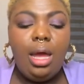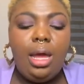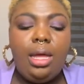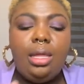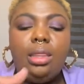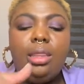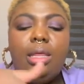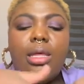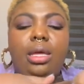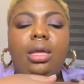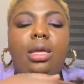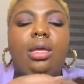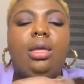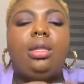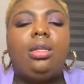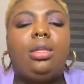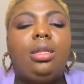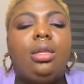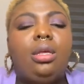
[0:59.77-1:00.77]
And
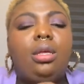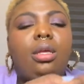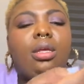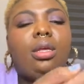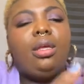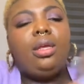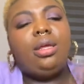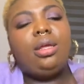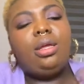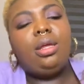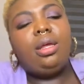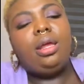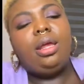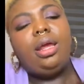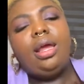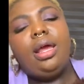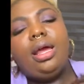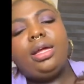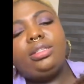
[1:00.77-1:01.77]
then,
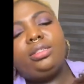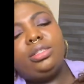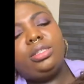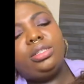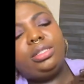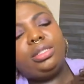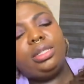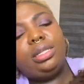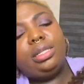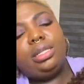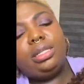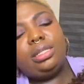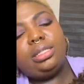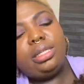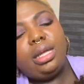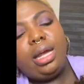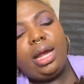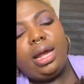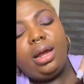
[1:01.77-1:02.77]
as you can see,
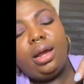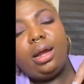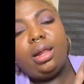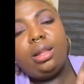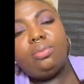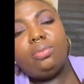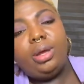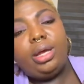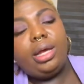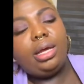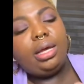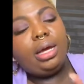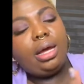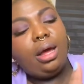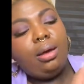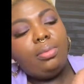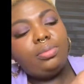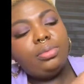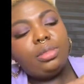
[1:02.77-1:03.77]
this wig
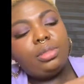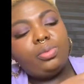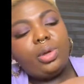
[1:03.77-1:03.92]
comes